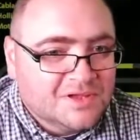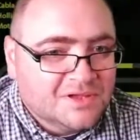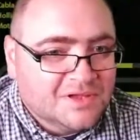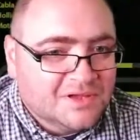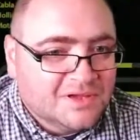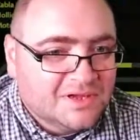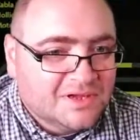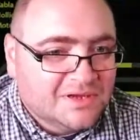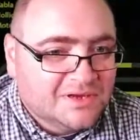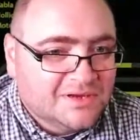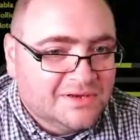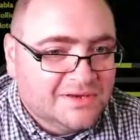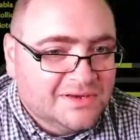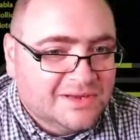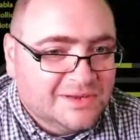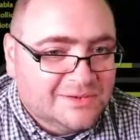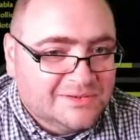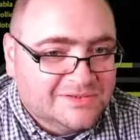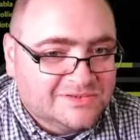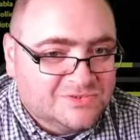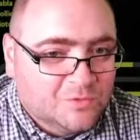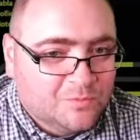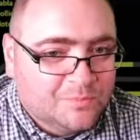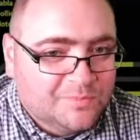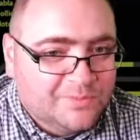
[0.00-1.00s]
And now
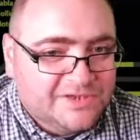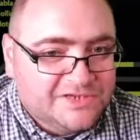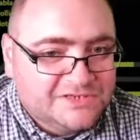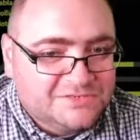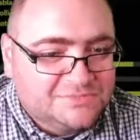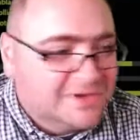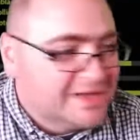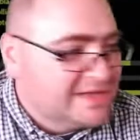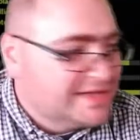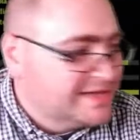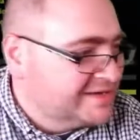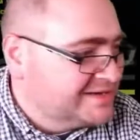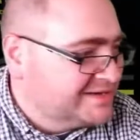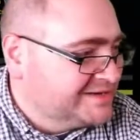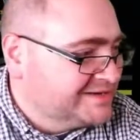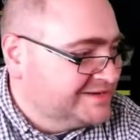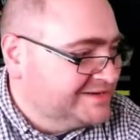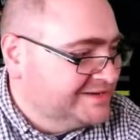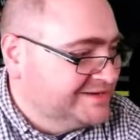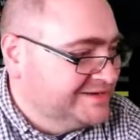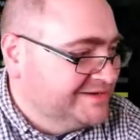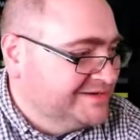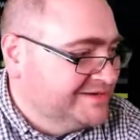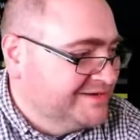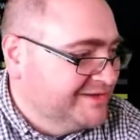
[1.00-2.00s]
it's all pitch black
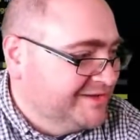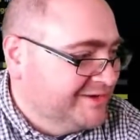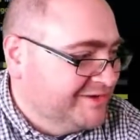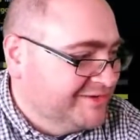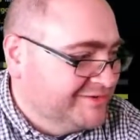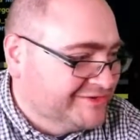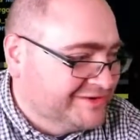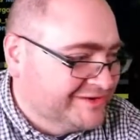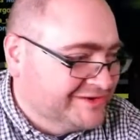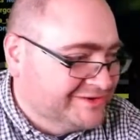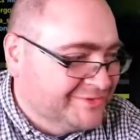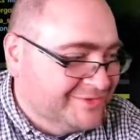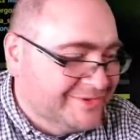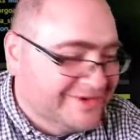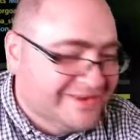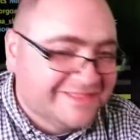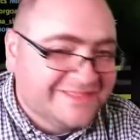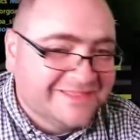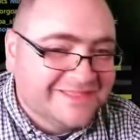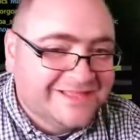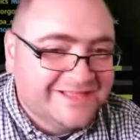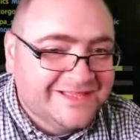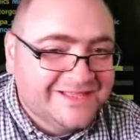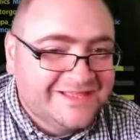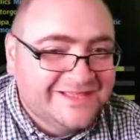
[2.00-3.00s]
and hard to do
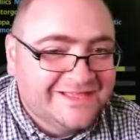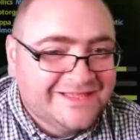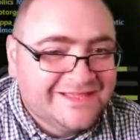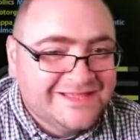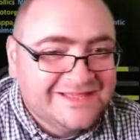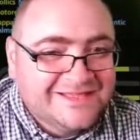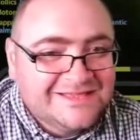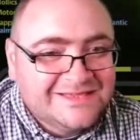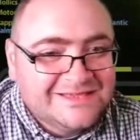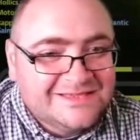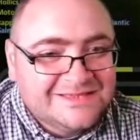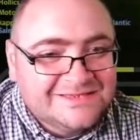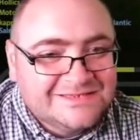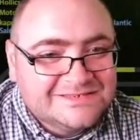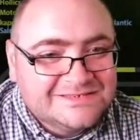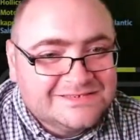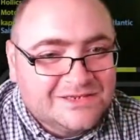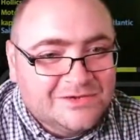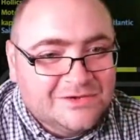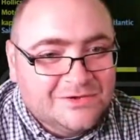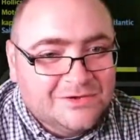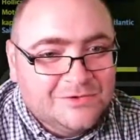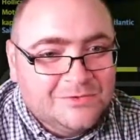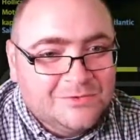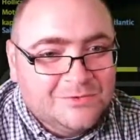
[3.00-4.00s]
anything.
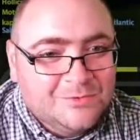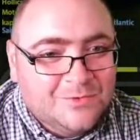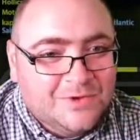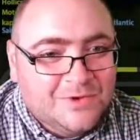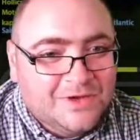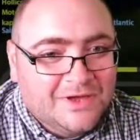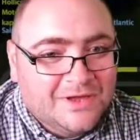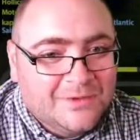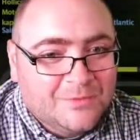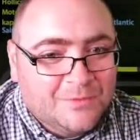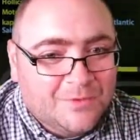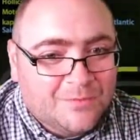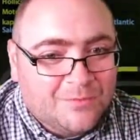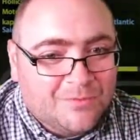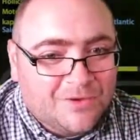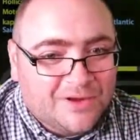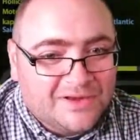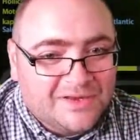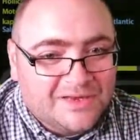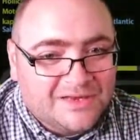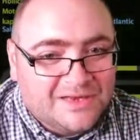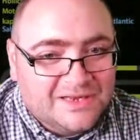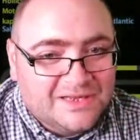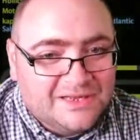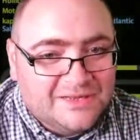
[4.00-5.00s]
So we're
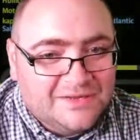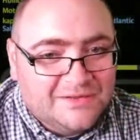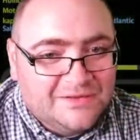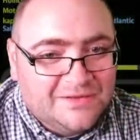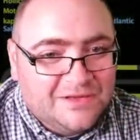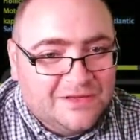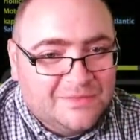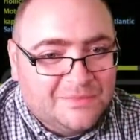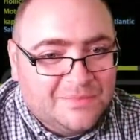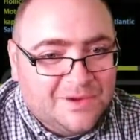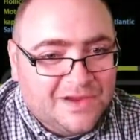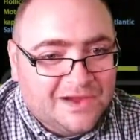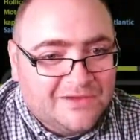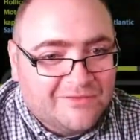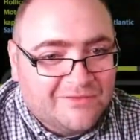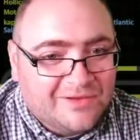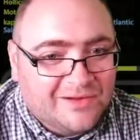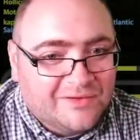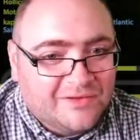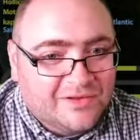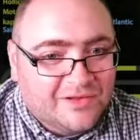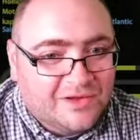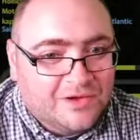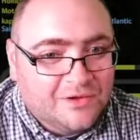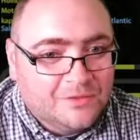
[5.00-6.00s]
practically back
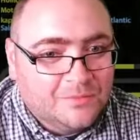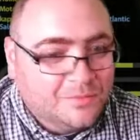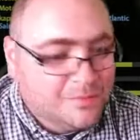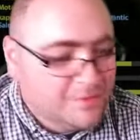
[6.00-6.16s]
round at home.